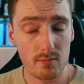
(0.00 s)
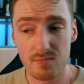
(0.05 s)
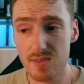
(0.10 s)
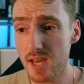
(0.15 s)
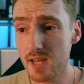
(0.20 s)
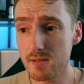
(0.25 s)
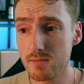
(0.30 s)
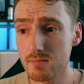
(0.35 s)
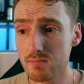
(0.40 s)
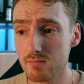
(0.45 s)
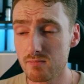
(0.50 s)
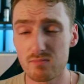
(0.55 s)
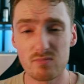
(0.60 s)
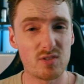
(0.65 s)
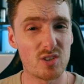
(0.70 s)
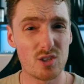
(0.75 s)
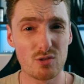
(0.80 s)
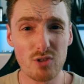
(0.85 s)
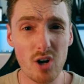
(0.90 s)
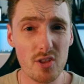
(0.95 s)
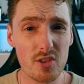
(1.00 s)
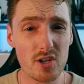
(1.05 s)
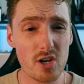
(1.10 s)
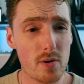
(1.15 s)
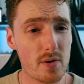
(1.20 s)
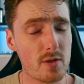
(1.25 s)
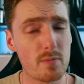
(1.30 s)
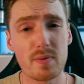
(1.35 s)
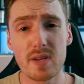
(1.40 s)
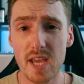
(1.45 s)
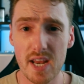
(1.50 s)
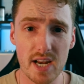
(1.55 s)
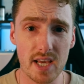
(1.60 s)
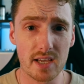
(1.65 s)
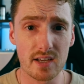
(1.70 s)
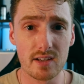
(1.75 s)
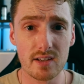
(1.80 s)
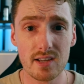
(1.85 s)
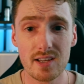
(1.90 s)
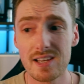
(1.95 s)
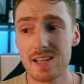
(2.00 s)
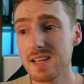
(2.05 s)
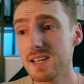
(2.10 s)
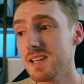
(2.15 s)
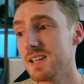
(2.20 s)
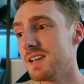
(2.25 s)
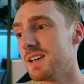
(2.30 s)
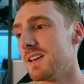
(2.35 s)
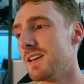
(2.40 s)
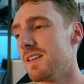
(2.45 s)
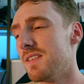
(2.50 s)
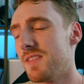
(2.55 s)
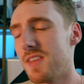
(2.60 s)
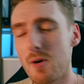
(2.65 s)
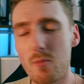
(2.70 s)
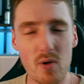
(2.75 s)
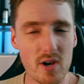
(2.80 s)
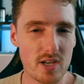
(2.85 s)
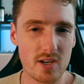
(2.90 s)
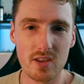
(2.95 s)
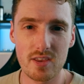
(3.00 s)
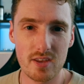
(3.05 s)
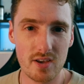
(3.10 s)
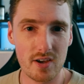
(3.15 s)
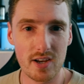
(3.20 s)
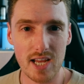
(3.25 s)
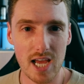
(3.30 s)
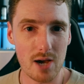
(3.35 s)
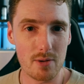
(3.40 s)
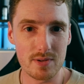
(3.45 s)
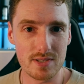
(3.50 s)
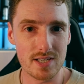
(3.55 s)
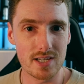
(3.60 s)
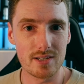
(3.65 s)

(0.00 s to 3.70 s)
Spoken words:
then you'd rather know at the beginning than when you're 30 hours